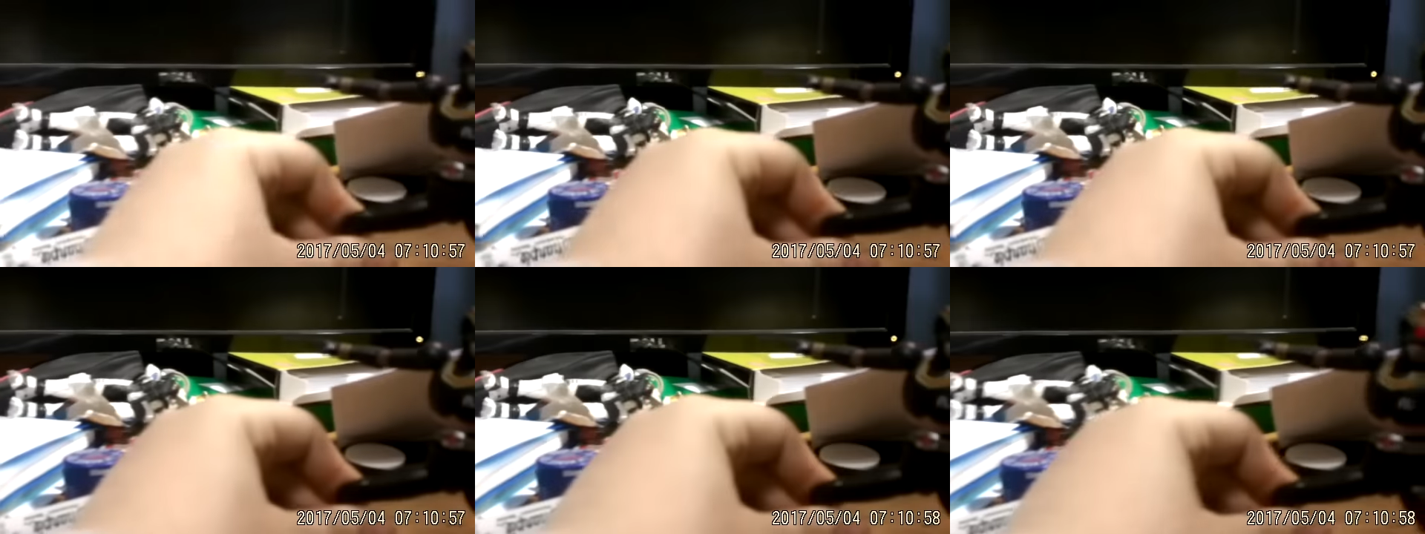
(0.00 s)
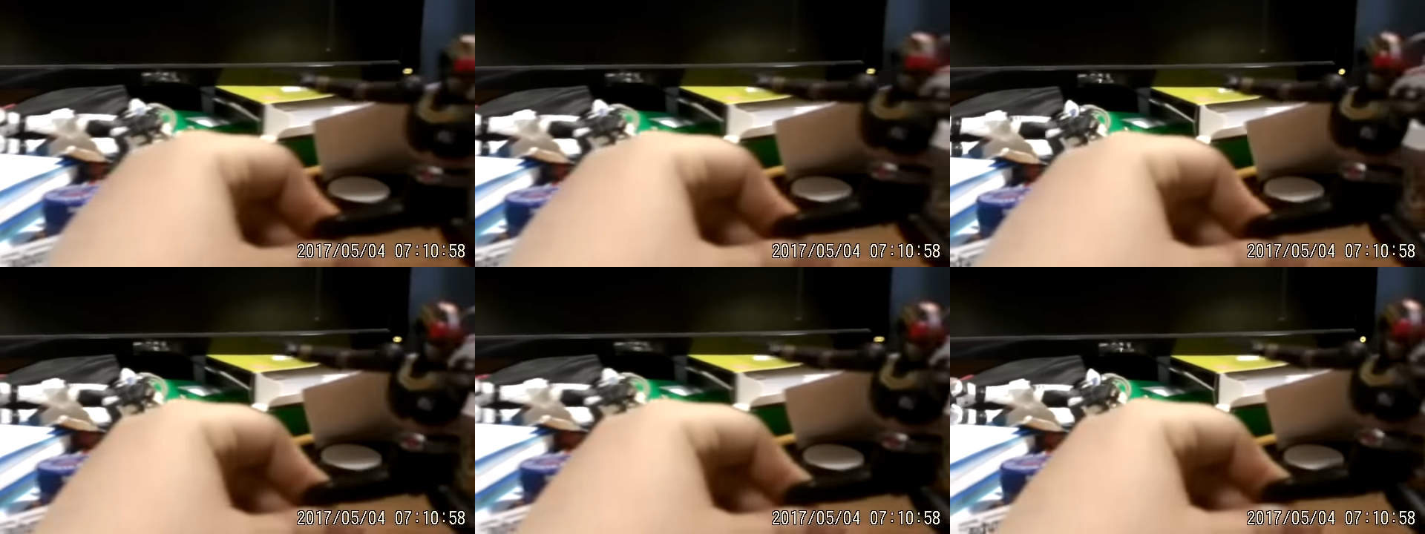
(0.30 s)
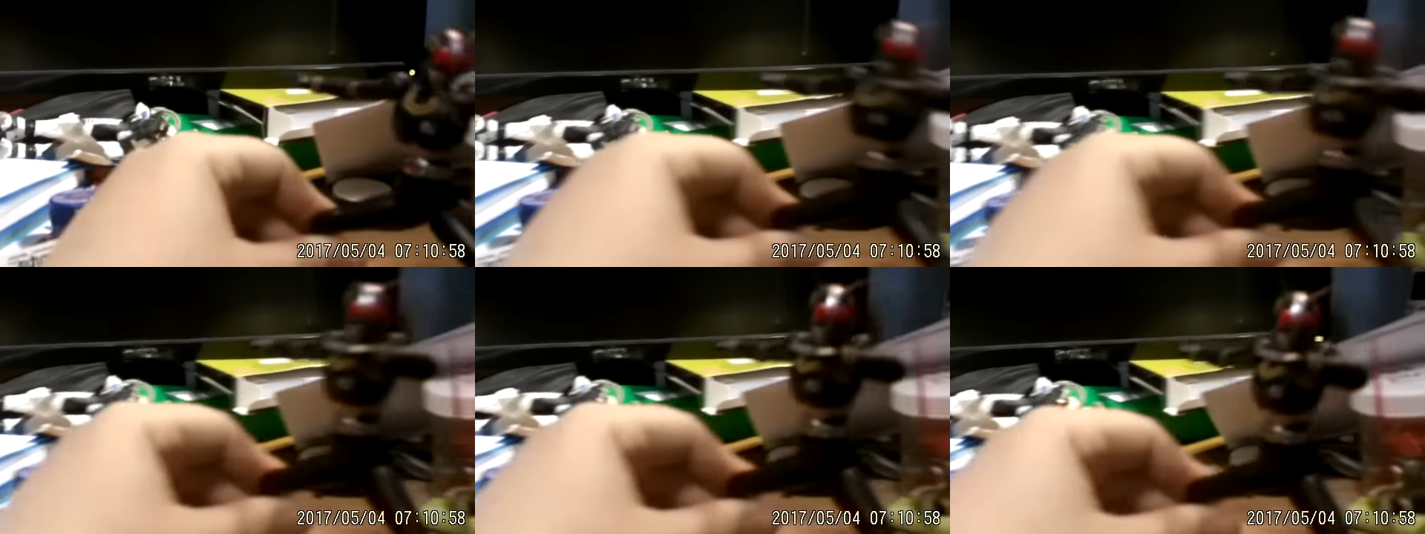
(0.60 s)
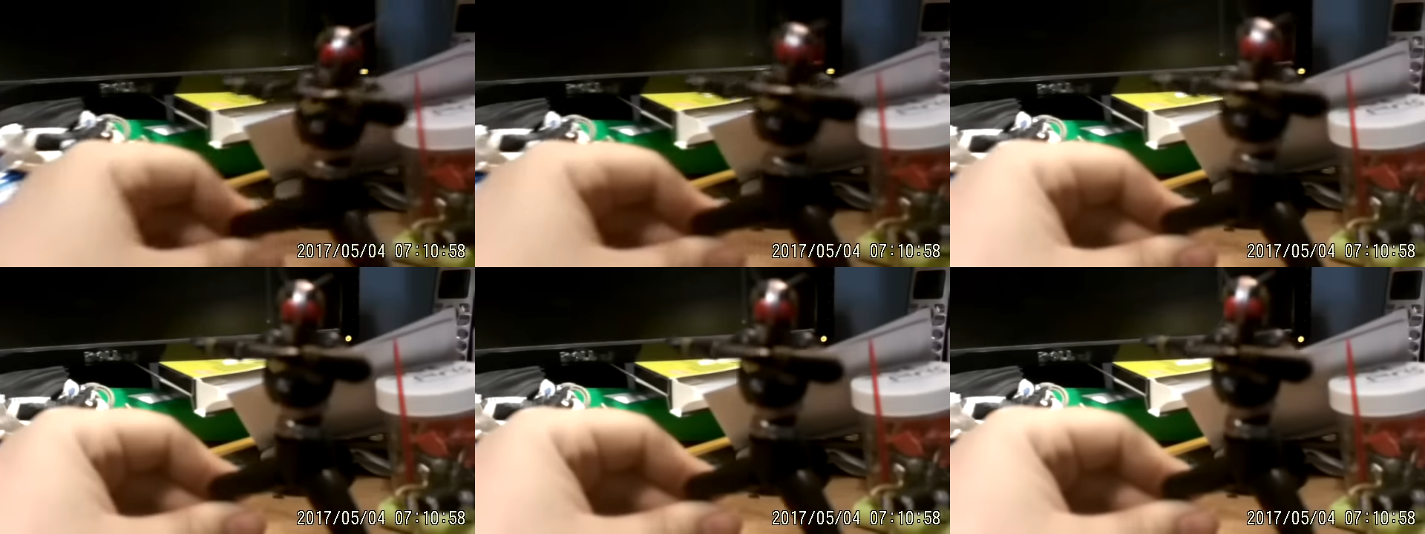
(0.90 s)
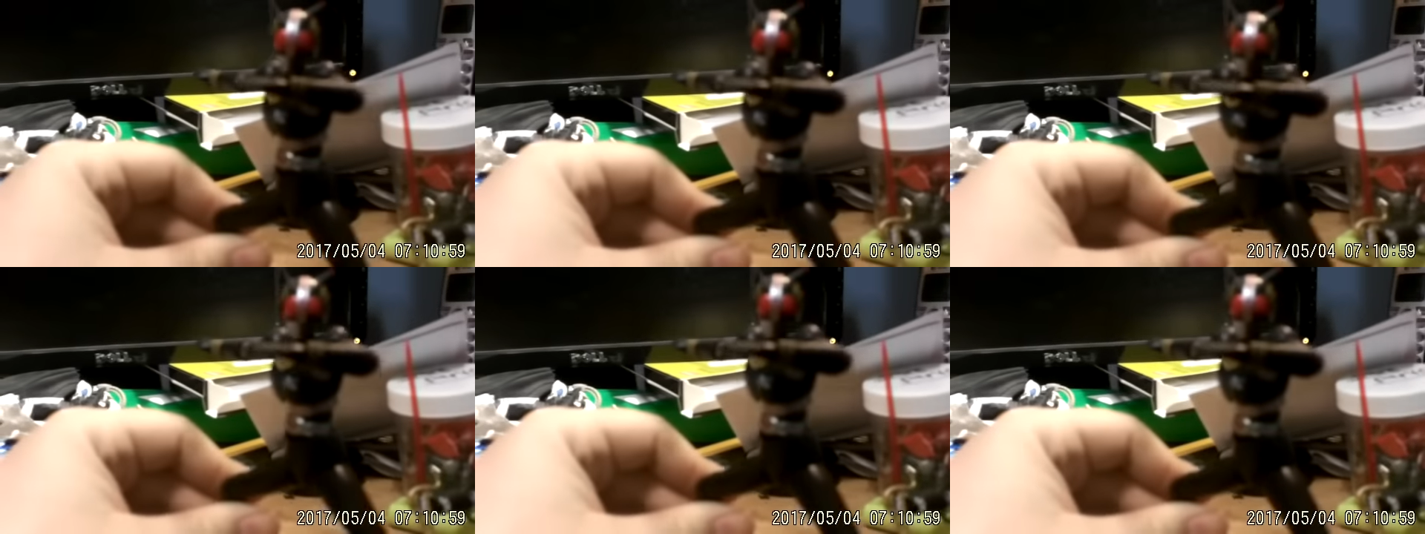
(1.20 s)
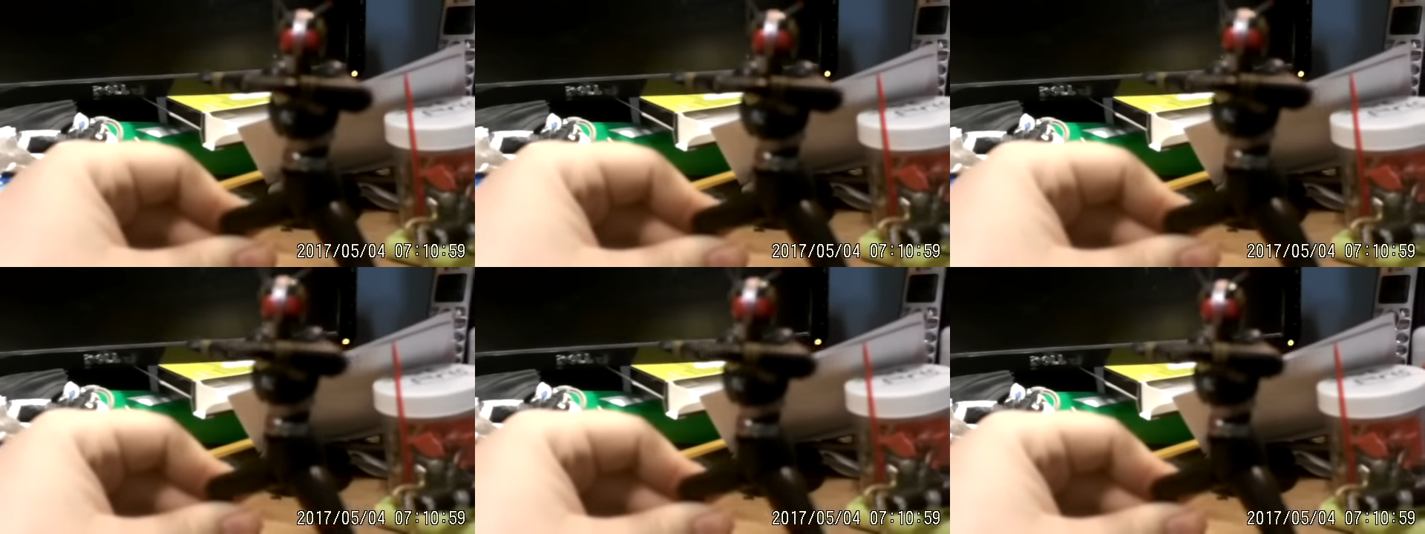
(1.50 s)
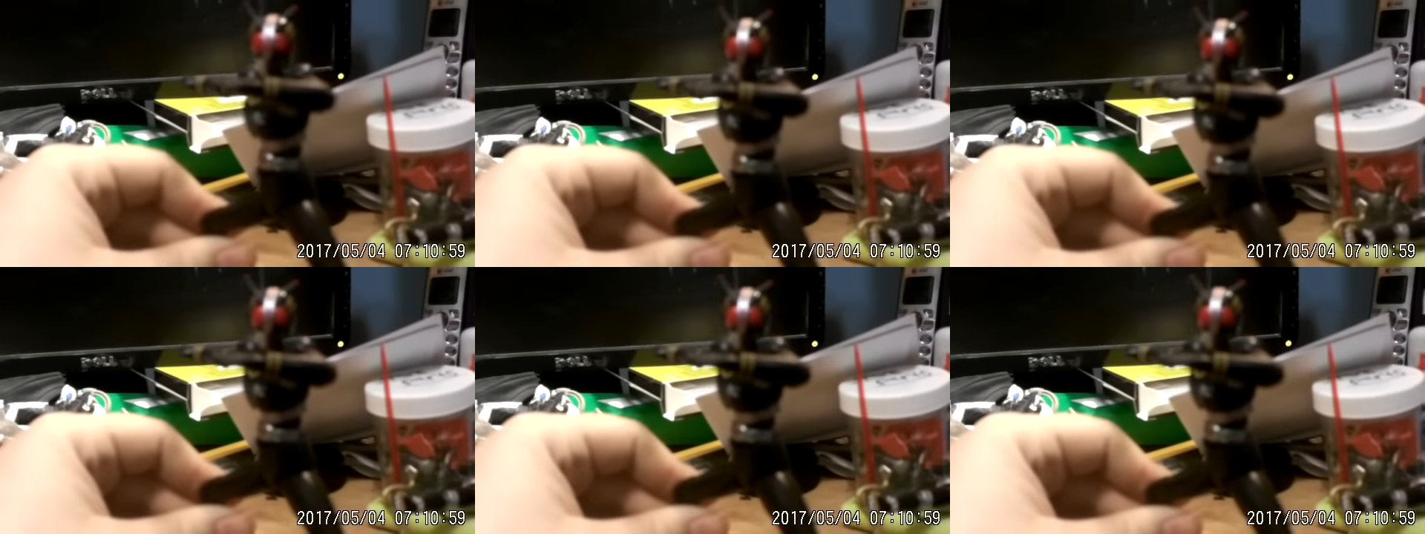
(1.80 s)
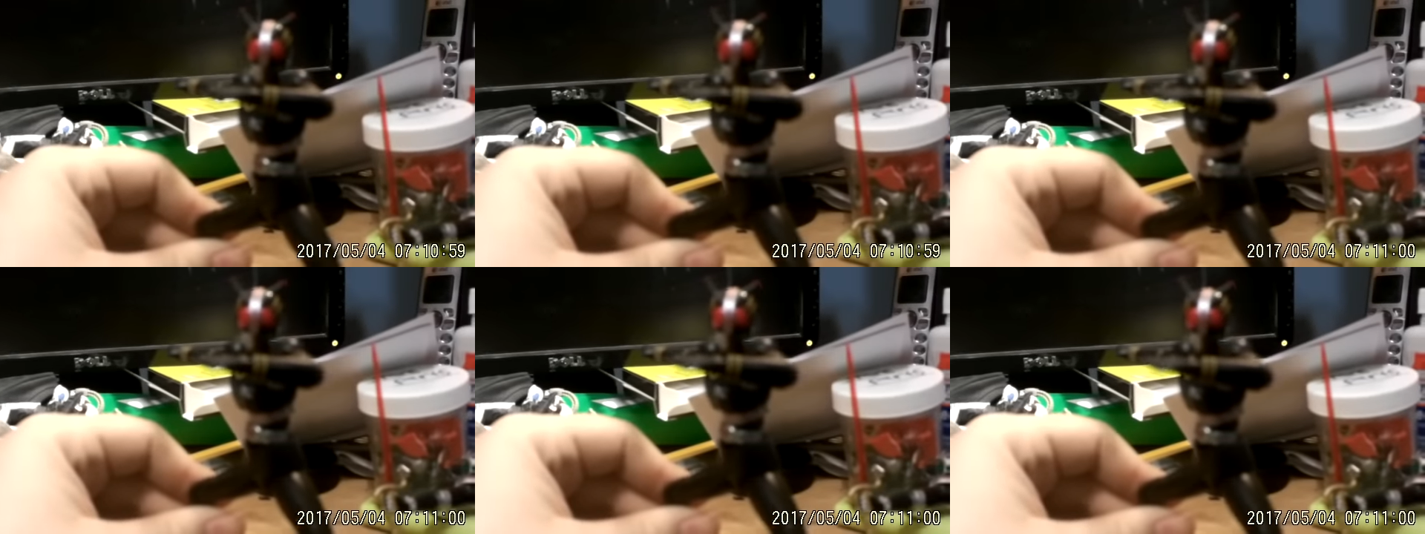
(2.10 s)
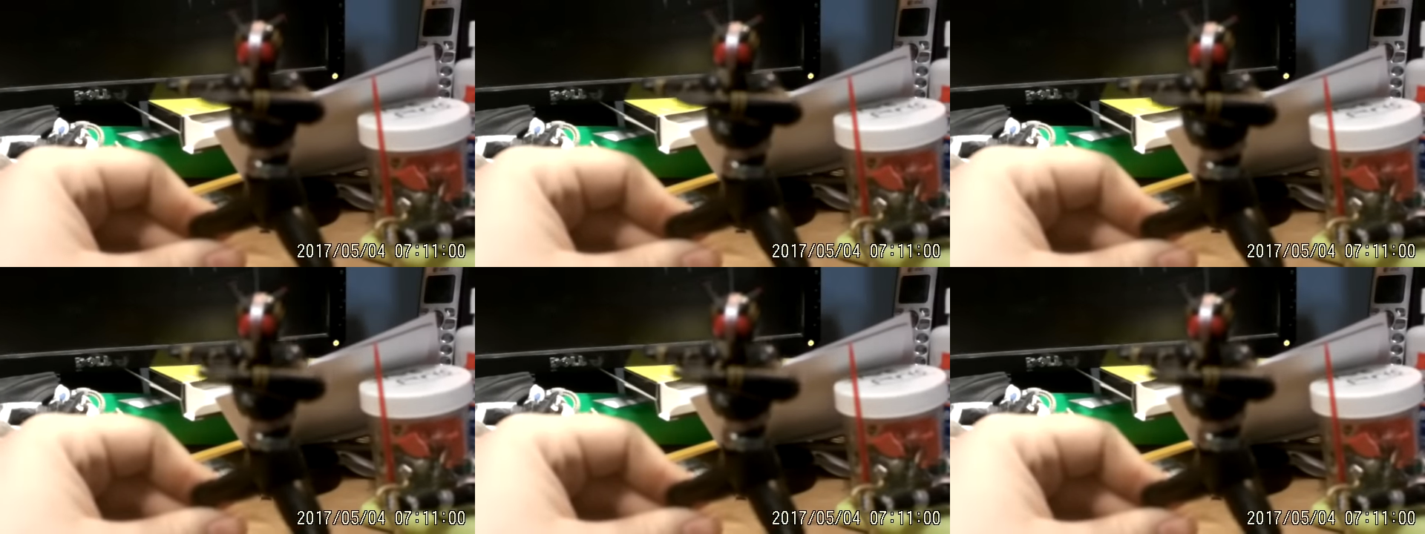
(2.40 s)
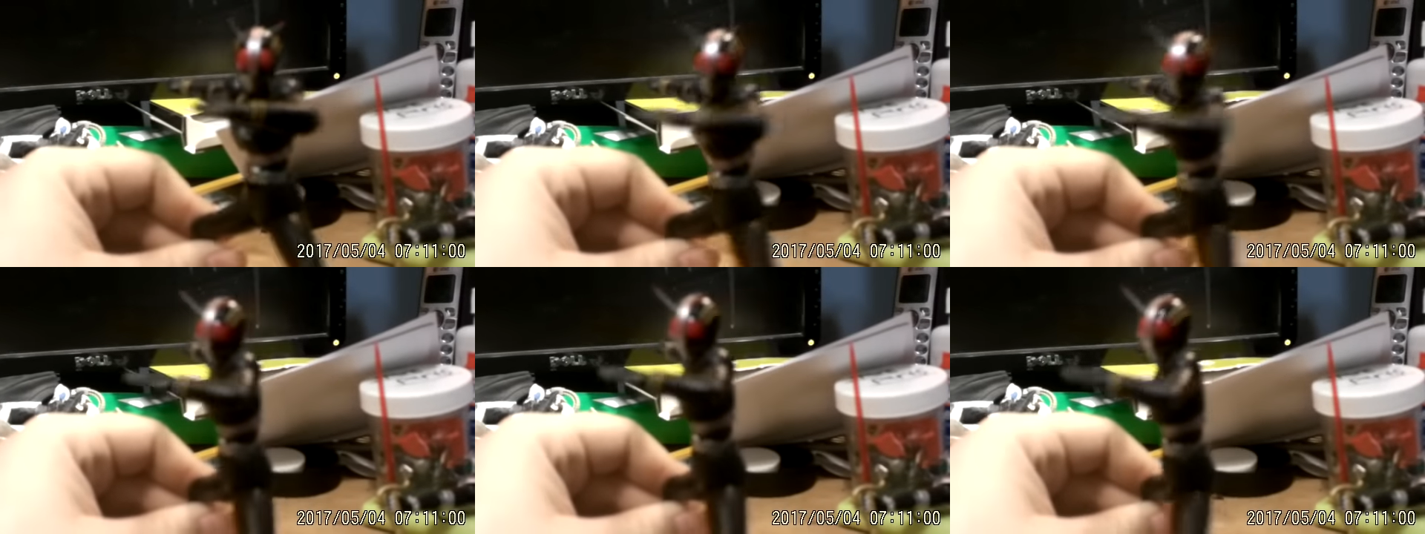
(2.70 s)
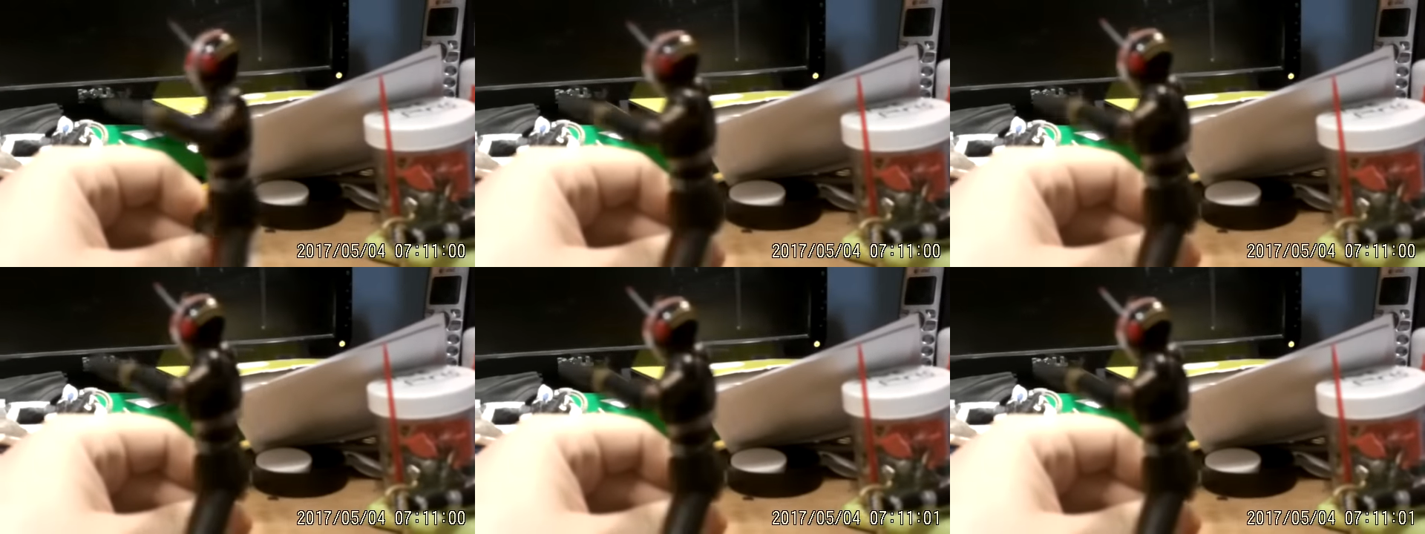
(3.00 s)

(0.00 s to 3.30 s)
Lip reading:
[unreadable: no face in view]